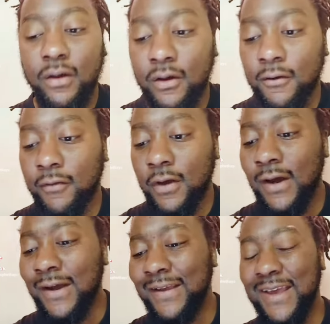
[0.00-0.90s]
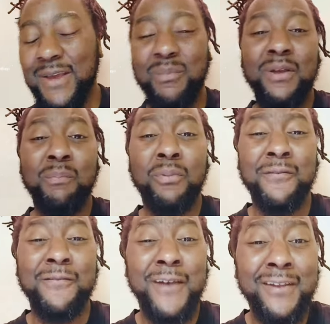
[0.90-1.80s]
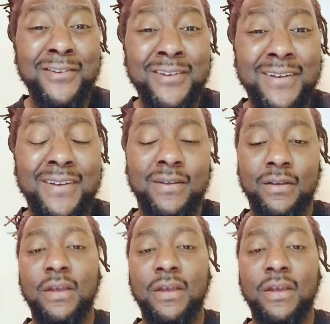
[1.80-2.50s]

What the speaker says: God gave me prophetic